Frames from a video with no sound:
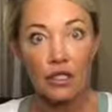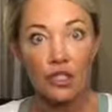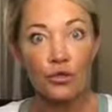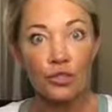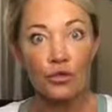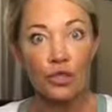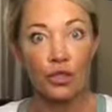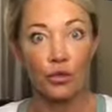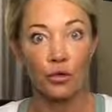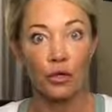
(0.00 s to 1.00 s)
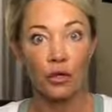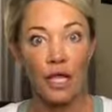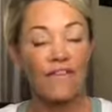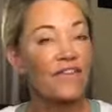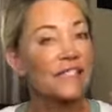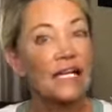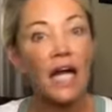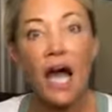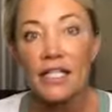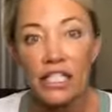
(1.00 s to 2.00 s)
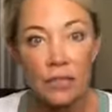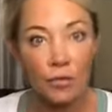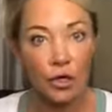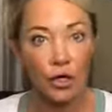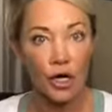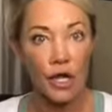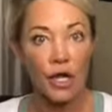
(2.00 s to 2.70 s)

222. If it's a customer